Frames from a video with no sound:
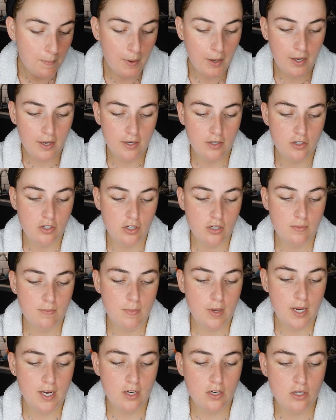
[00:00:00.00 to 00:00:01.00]
but it just
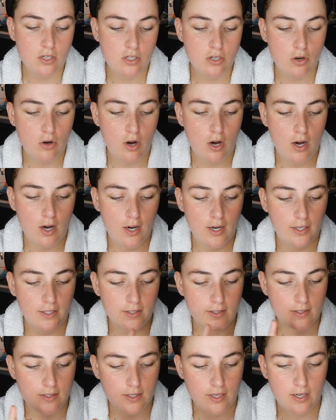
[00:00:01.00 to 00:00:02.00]
makes your
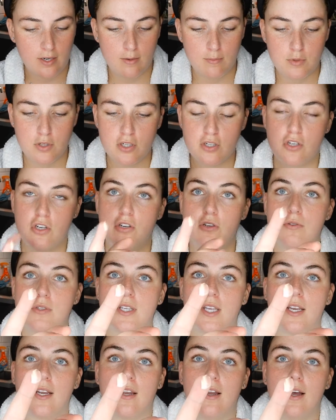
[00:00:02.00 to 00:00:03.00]
eyes, and I'm just
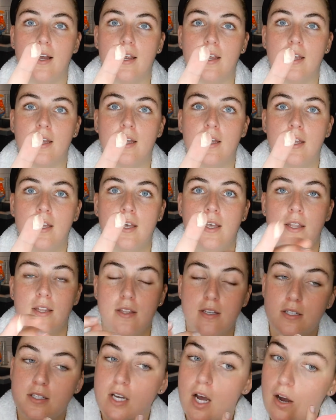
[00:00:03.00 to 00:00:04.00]
using like
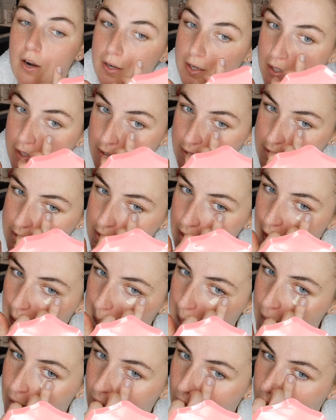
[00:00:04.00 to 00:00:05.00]
the tiniest
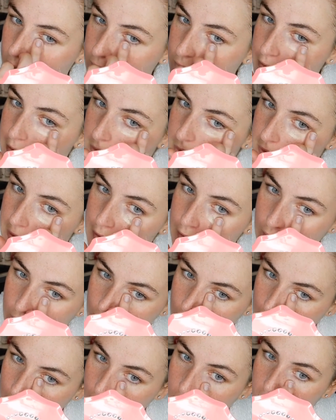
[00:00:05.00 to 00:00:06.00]
amount.
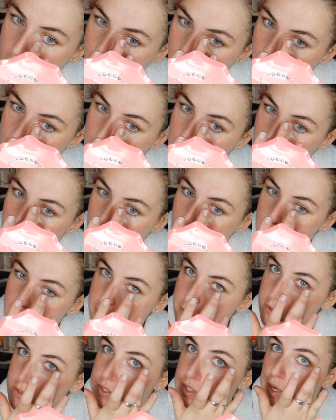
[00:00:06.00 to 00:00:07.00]
I
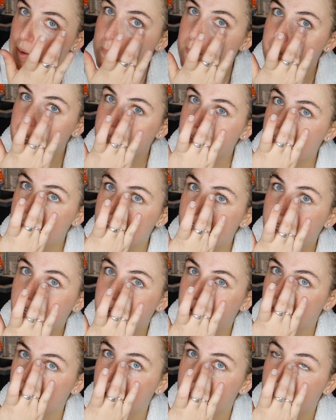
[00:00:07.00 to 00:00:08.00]
use it a bit
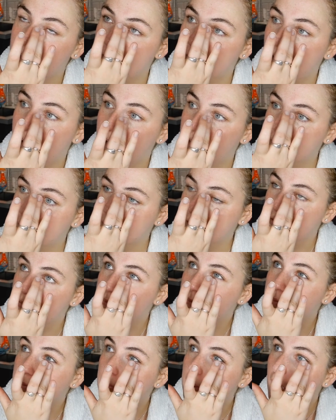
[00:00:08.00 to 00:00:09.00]
thicker at night,
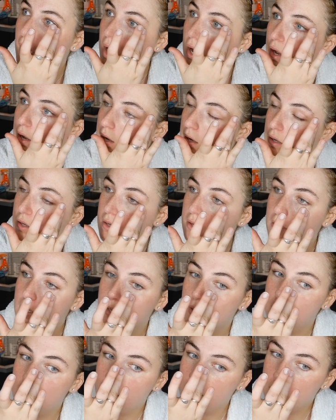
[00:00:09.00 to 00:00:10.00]
but
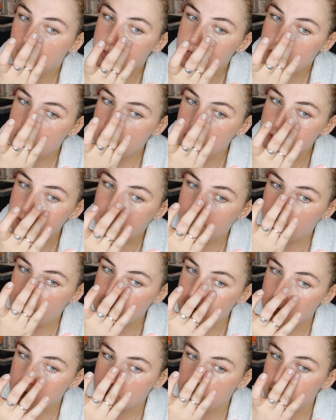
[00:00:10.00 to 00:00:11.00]
just
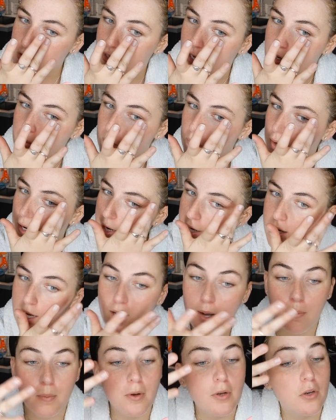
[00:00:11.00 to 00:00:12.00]
feels you like wake
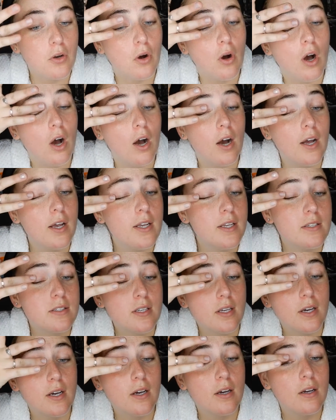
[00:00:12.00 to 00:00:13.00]
up and your eyes
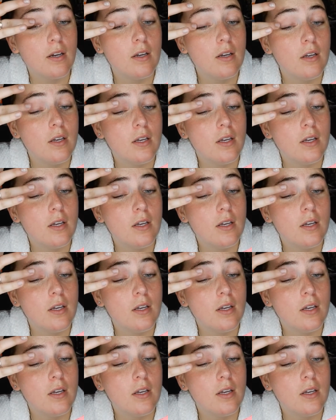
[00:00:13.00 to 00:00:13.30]
are